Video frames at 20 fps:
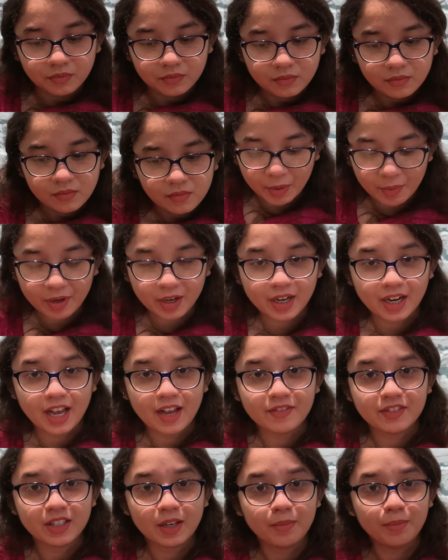We're gonna
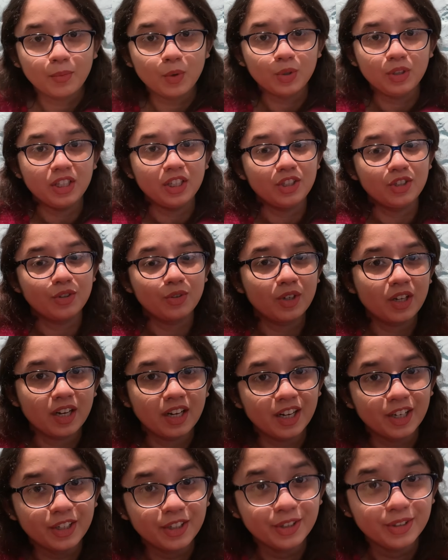have some motichur ka
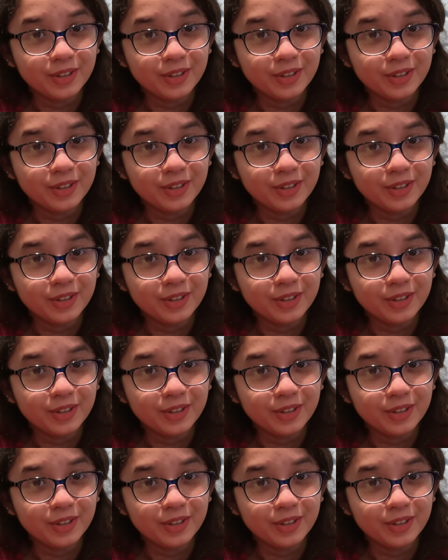laddu.